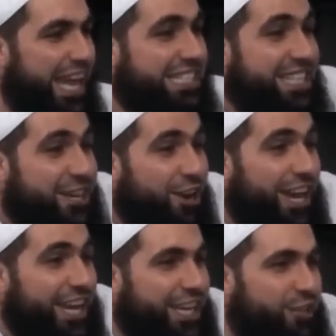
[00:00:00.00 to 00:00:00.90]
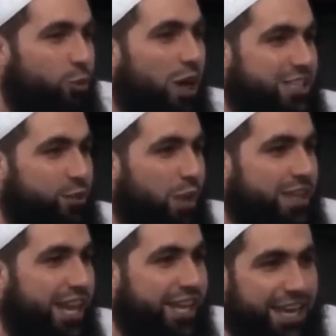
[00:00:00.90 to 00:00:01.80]
He seen her eating twice in
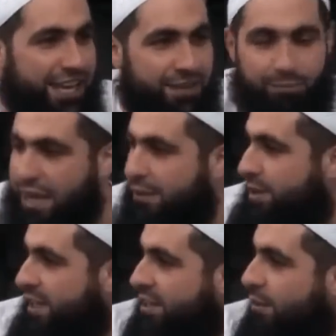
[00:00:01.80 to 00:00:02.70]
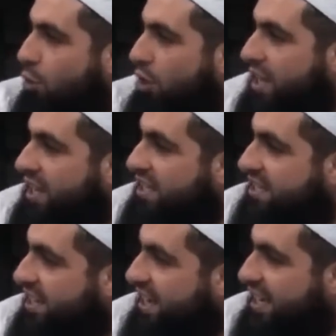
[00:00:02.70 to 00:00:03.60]
one day. I mean, maybe in the morning he
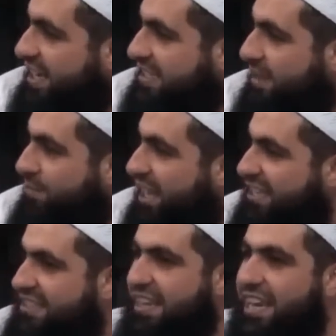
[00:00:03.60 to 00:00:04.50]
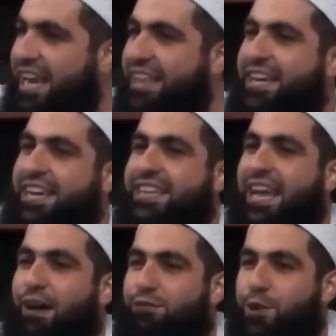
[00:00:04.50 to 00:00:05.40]
seen her eating some dates, and then in the
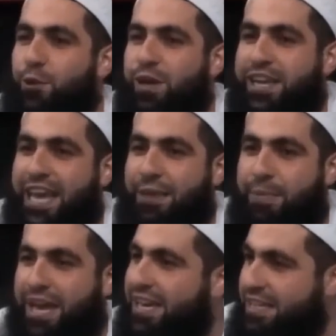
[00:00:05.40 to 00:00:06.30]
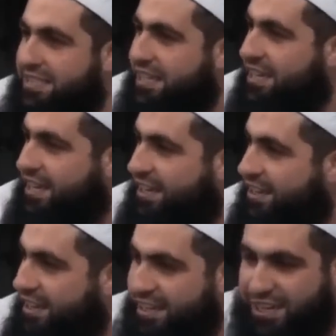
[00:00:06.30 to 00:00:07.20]
afternoon he came back and he seen
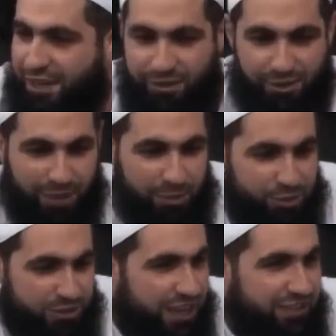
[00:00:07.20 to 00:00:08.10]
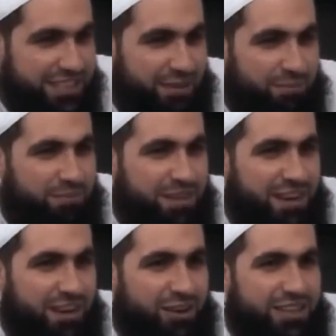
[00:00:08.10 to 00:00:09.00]
her, you know, maybe she was having some, you
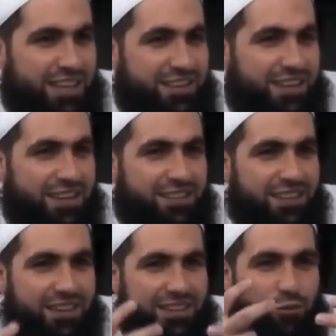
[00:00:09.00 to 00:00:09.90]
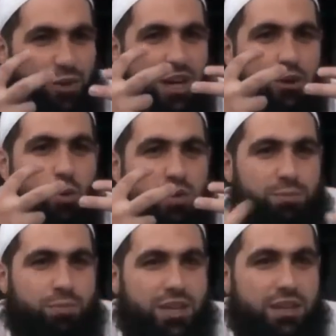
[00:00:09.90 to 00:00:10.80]
know, like that, that, that, that really coarse
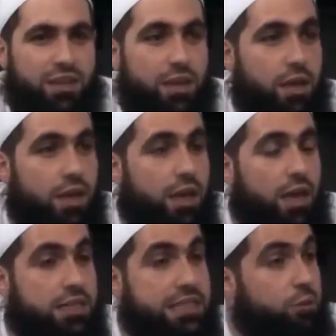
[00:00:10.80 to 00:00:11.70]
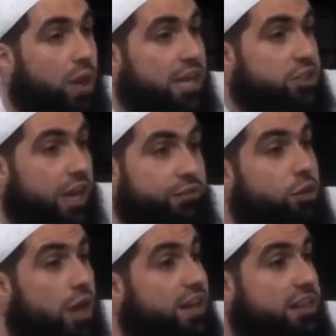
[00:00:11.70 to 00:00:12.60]
bread. He says, well, Aisha, have you
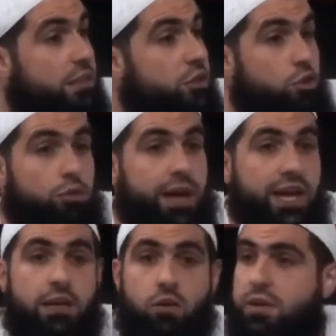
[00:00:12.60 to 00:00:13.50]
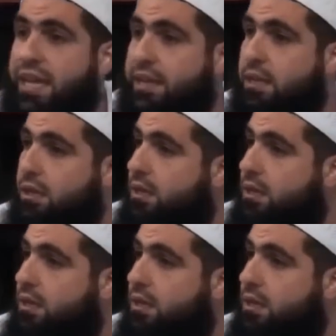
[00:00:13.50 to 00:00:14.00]
got nothing to do but eat all day?